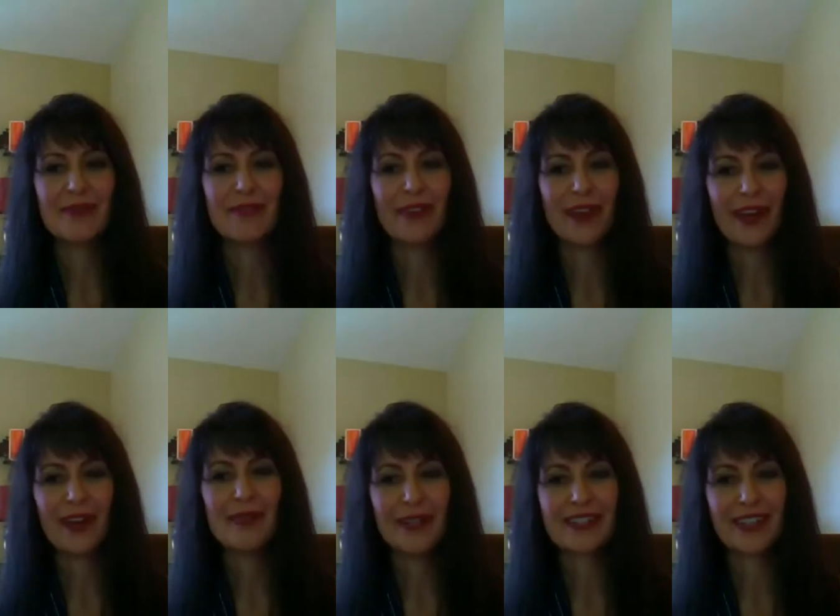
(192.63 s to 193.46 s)

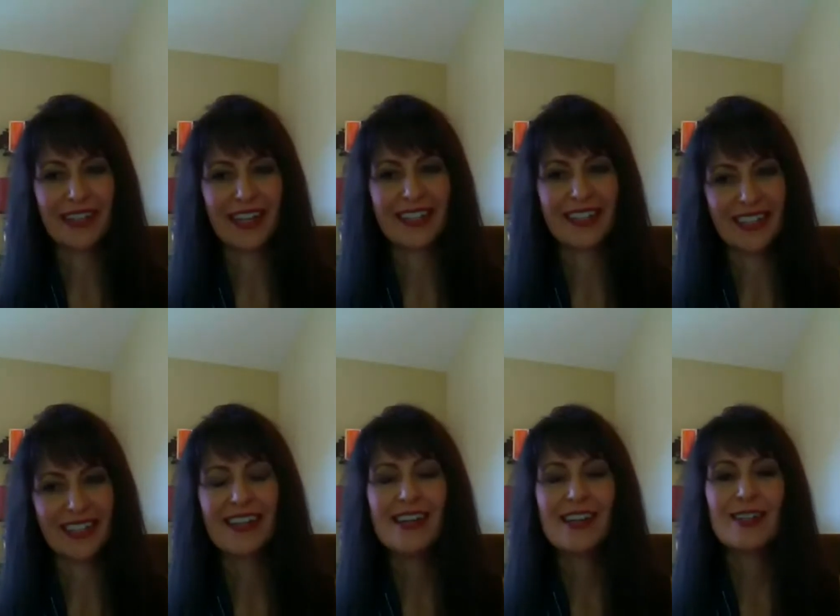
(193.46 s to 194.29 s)
very much
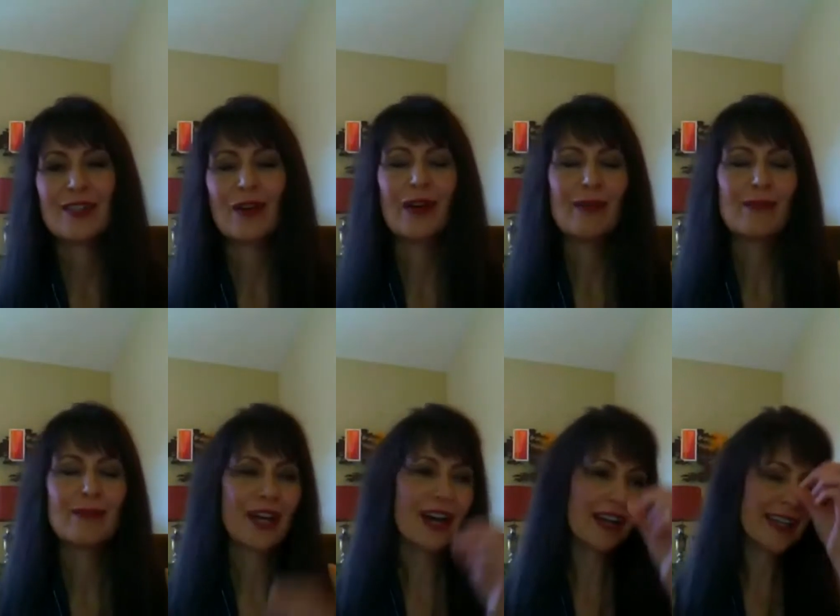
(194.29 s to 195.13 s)
connected. So
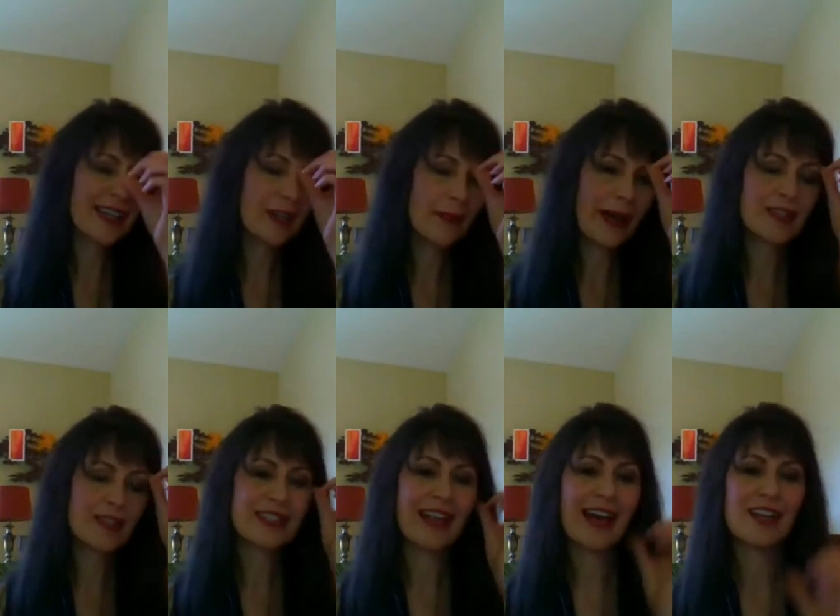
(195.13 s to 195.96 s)
I'm talking about
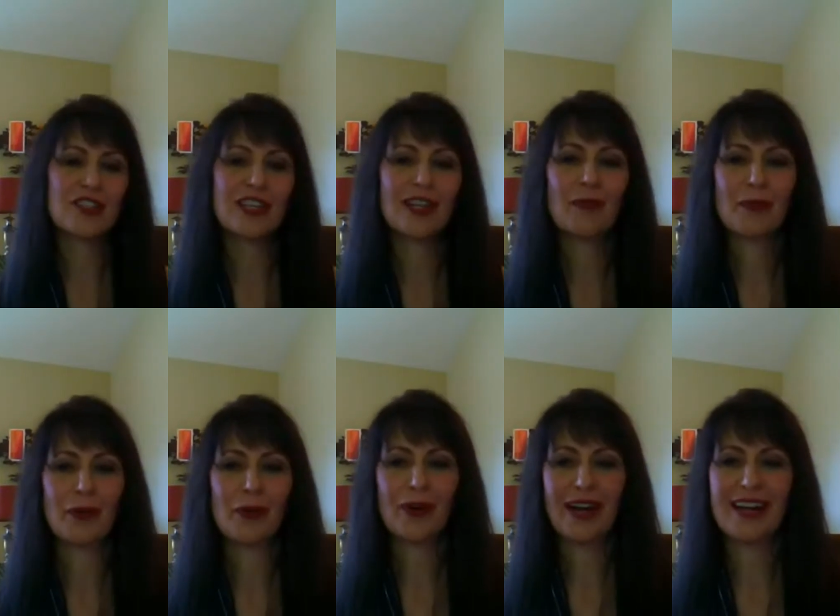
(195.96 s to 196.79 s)
slashing
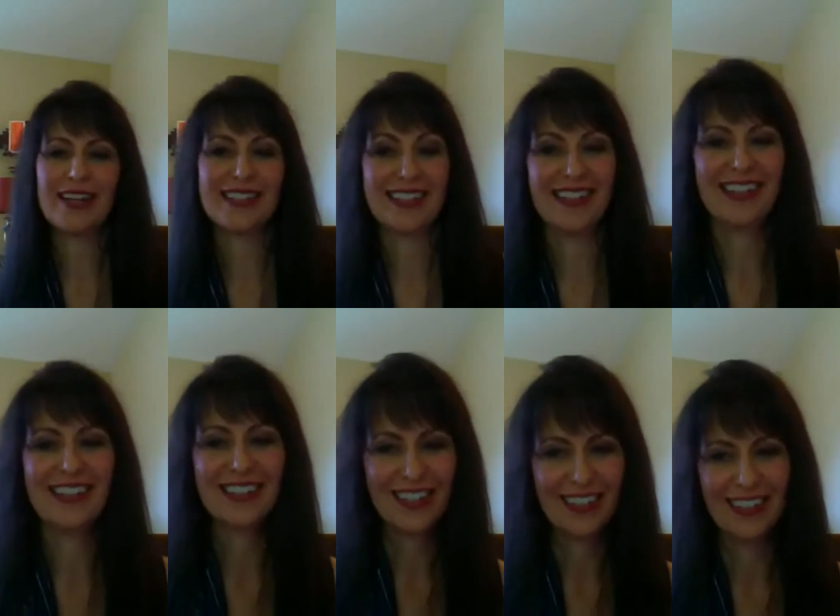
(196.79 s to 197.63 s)

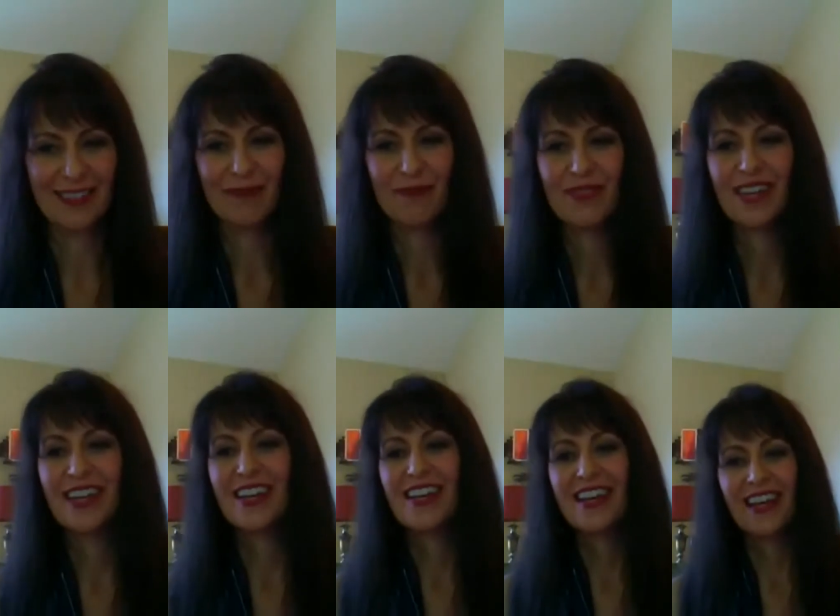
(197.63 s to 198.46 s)
procrastination.
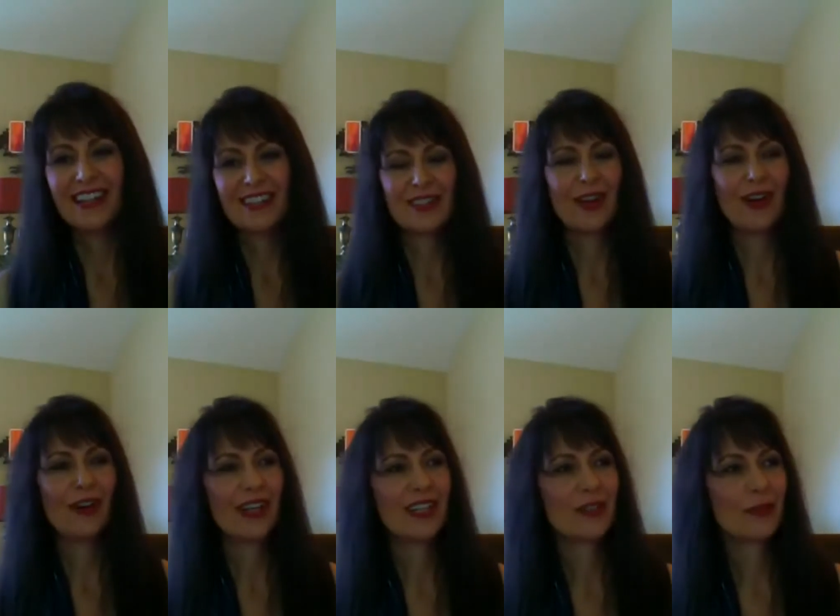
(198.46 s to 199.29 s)
And
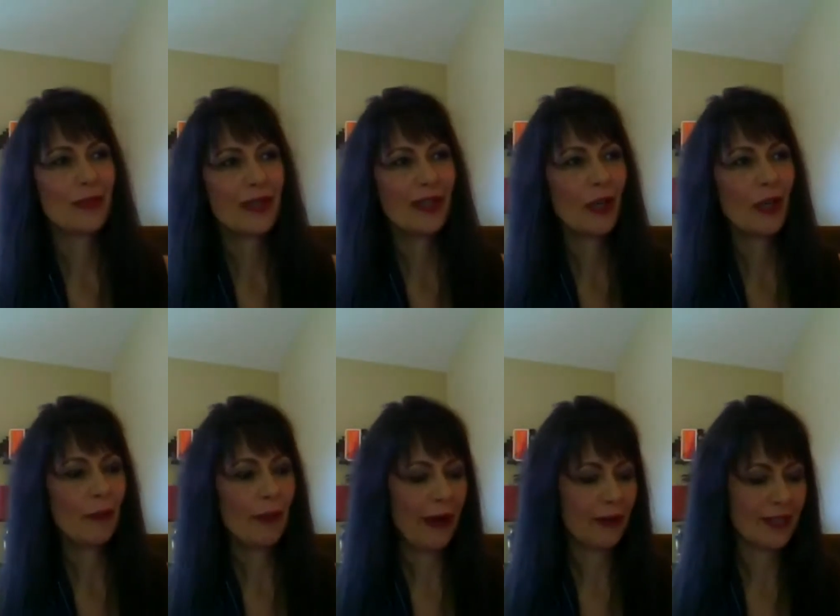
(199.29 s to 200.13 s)
so it's really
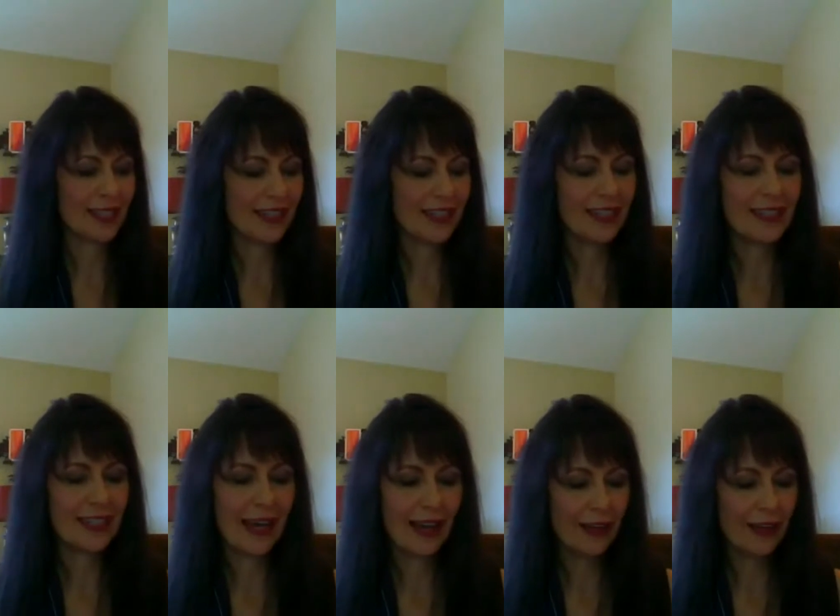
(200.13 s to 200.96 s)
about digging
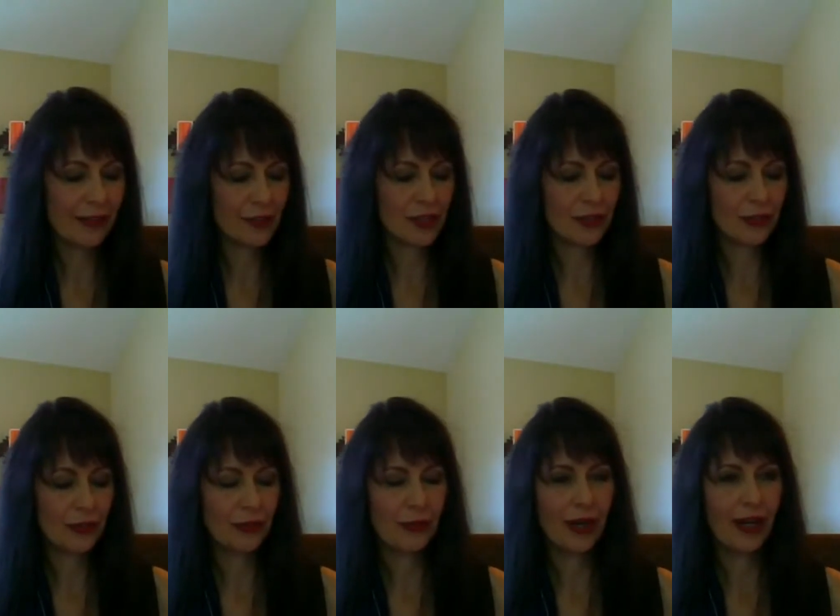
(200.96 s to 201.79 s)
down
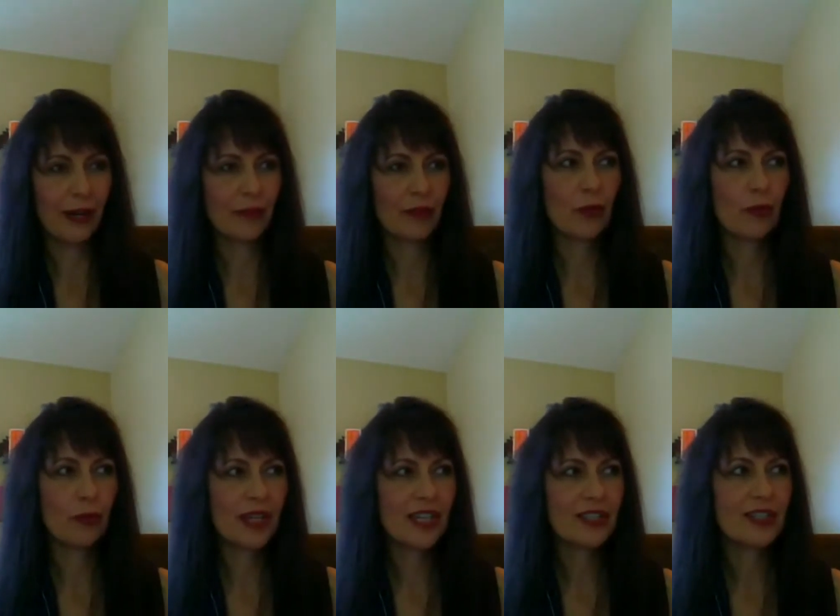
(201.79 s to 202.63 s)
to the
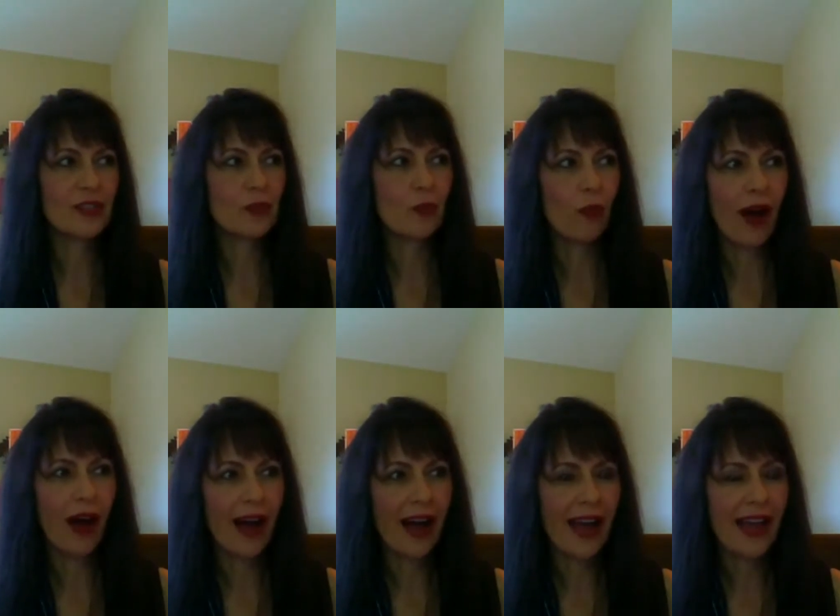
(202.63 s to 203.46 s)
reasons
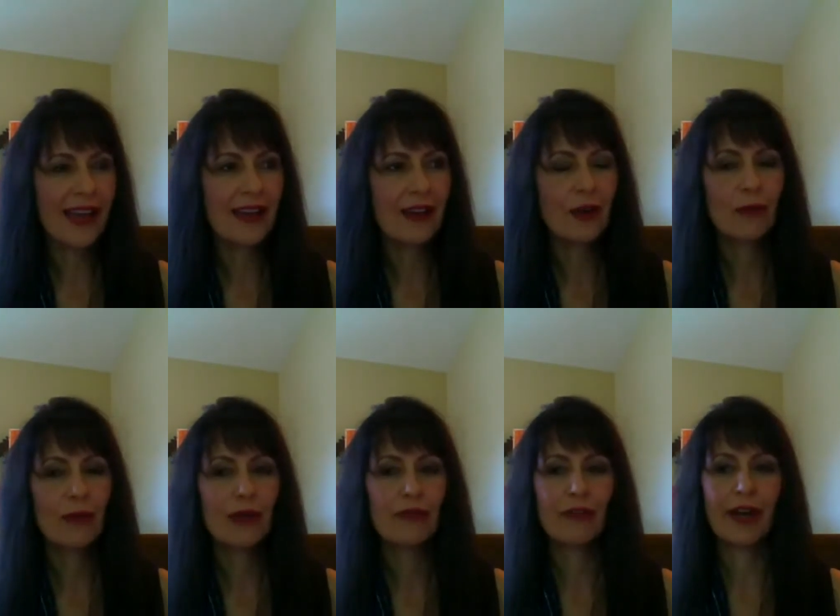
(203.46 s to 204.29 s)
why
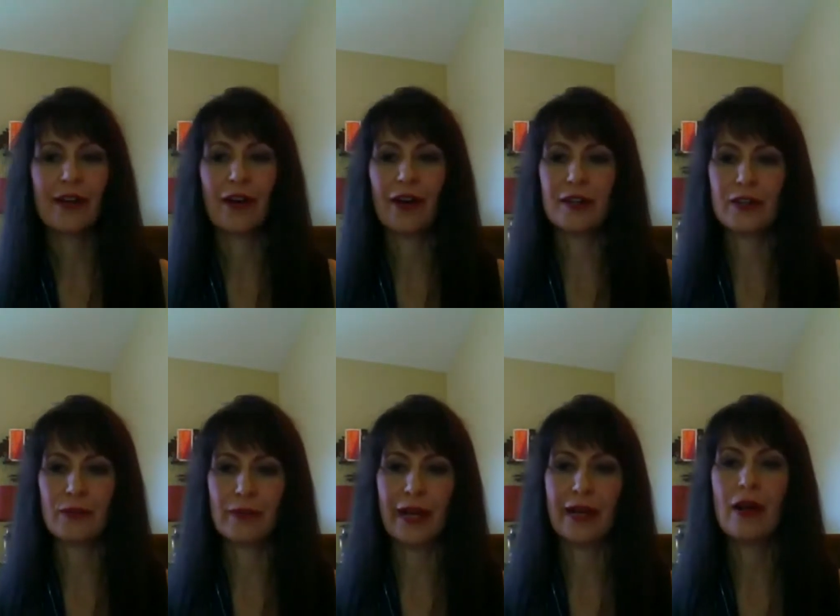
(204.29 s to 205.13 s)
we find it hard to
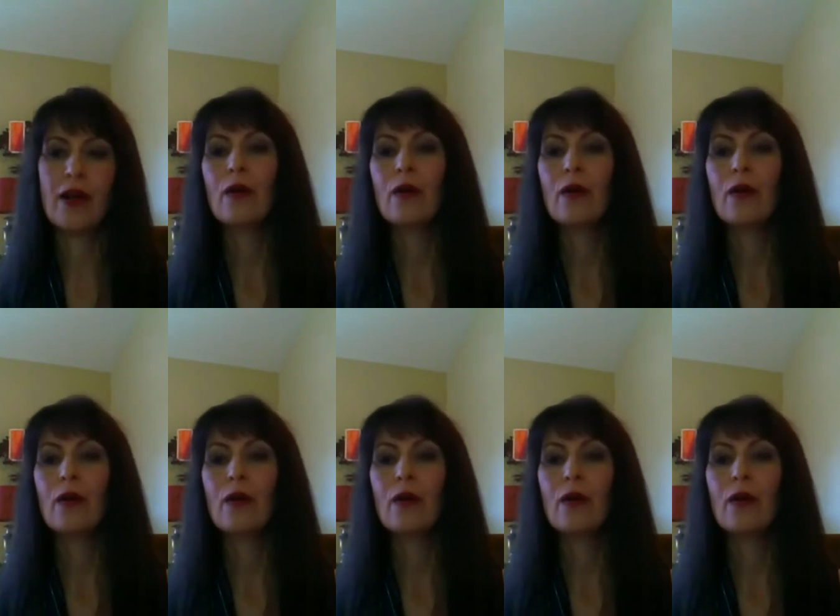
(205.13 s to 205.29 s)
write.